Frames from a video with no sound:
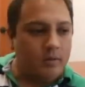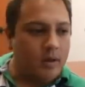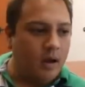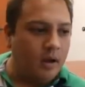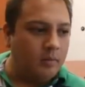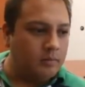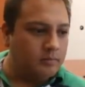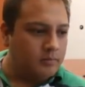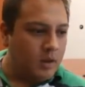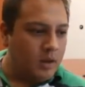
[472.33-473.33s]
Um,
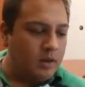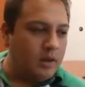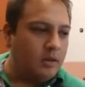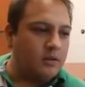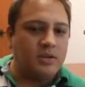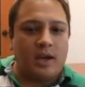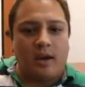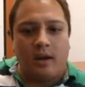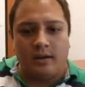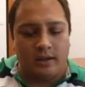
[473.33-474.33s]
you can either check
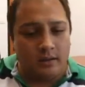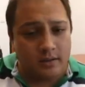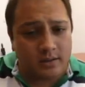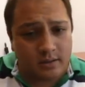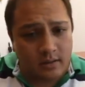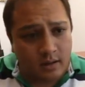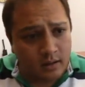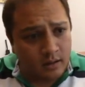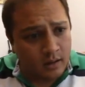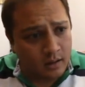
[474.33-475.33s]
out our dealers uh,
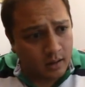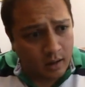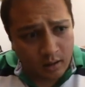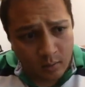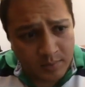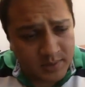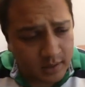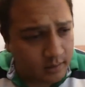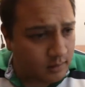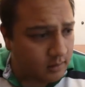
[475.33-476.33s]
on our
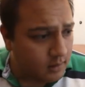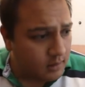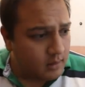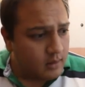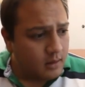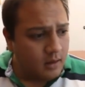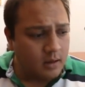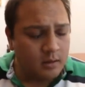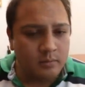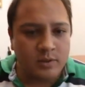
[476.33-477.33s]
website,
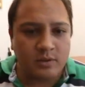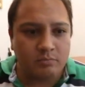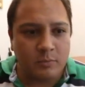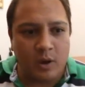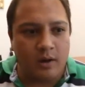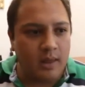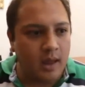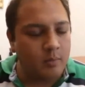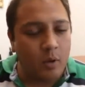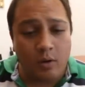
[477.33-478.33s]
um, go to
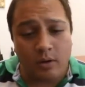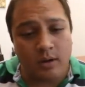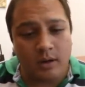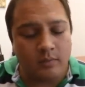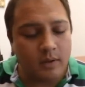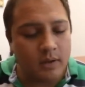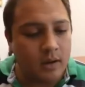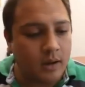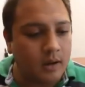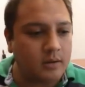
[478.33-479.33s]
them, or you can even
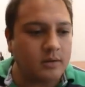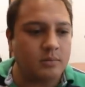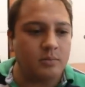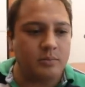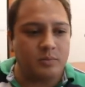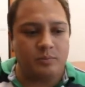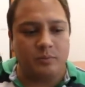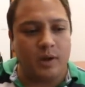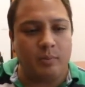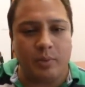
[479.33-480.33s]
uh,
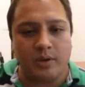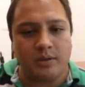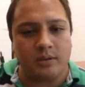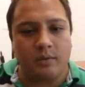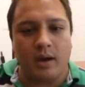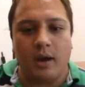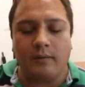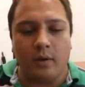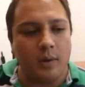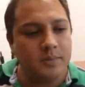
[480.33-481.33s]
right, purchase it right off
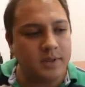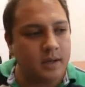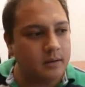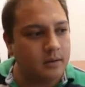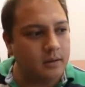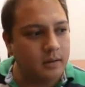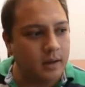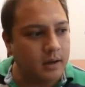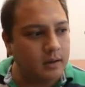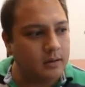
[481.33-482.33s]
our website and
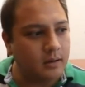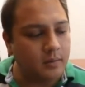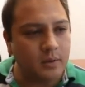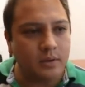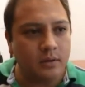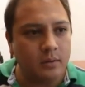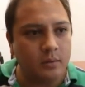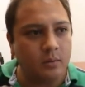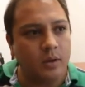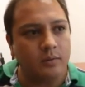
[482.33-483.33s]
get it delivered to
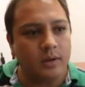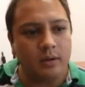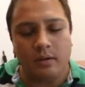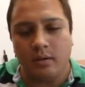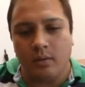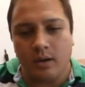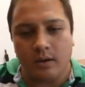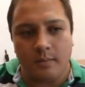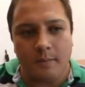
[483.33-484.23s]
whatever dealer you want.